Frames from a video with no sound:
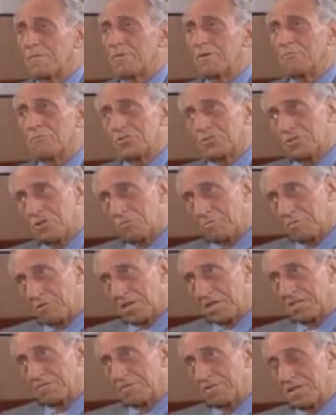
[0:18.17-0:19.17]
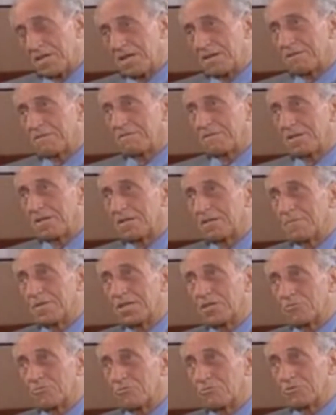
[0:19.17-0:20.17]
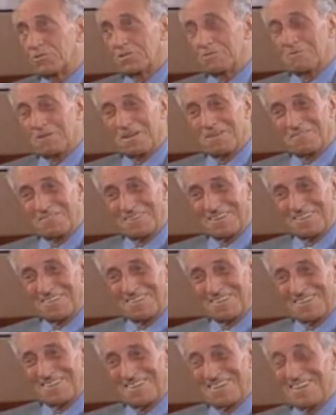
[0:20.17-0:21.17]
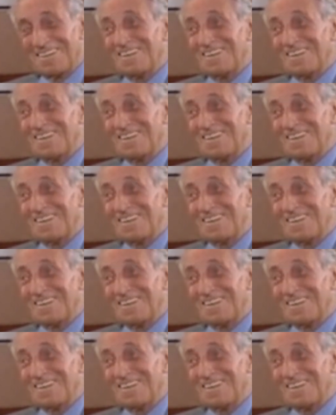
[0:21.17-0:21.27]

and there was no place for that thing to be cruising around down there.